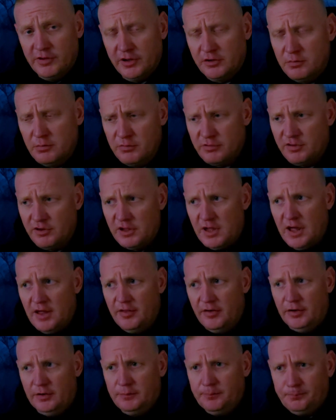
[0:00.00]
victims
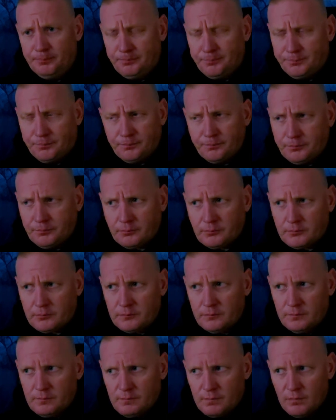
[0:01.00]
together
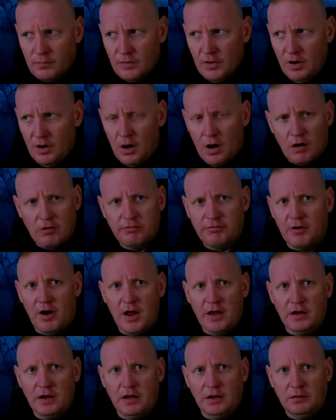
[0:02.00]
are
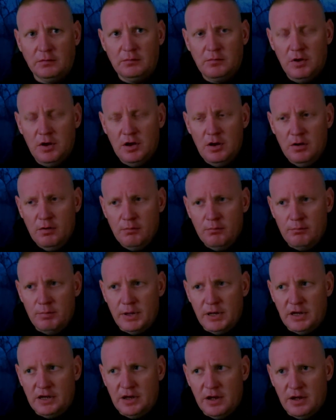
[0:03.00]
frightening,
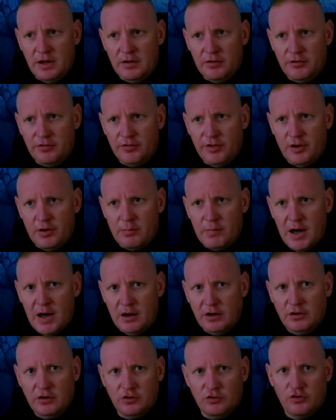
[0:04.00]
because the
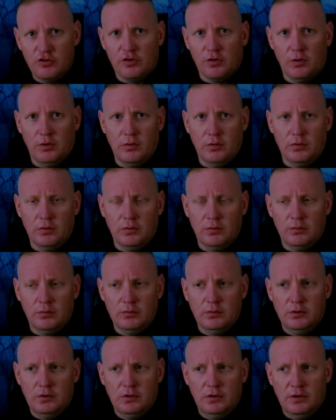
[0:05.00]
amount of control
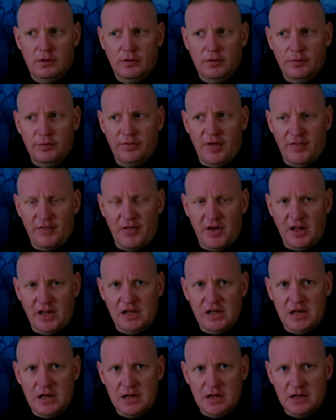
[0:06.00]
that they
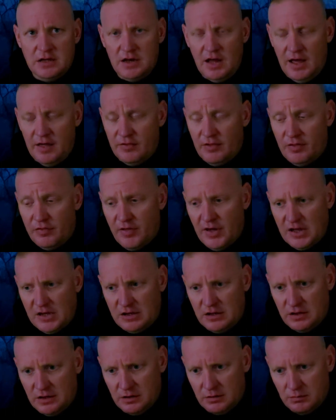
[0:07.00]
get and that they
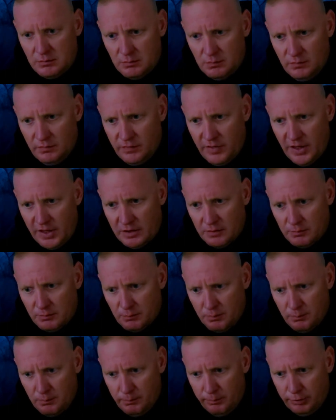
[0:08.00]

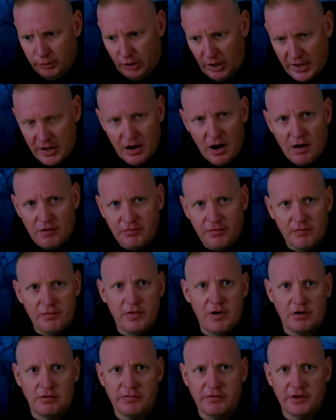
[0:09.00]
can play off of
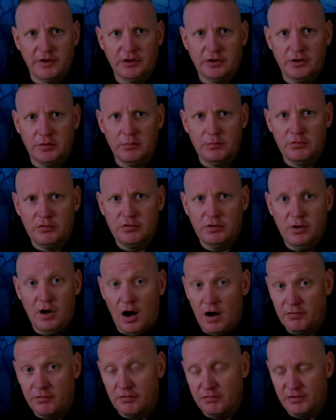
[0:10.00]
their victims,
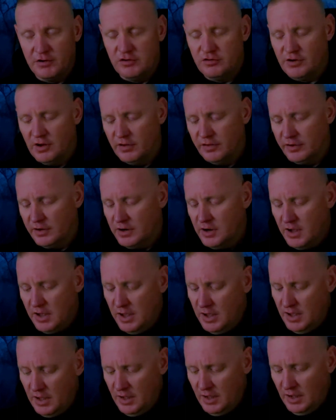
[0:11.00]
off of each other,
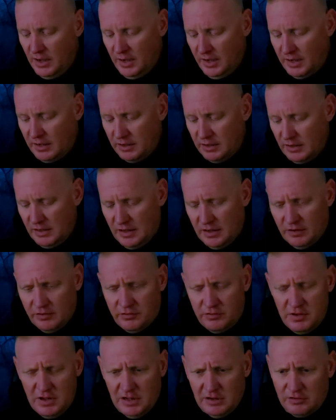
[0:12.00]

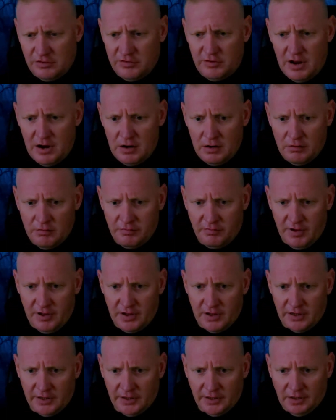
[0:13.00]
it's
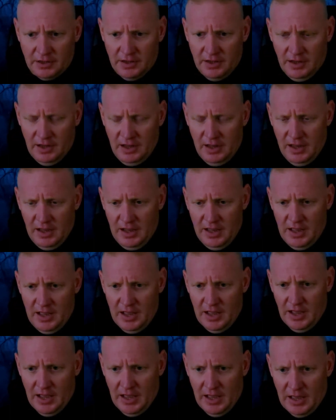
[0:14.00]
terrifying.
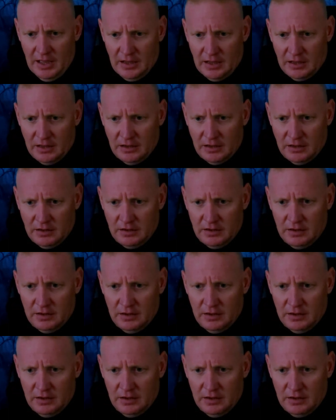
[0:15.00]
And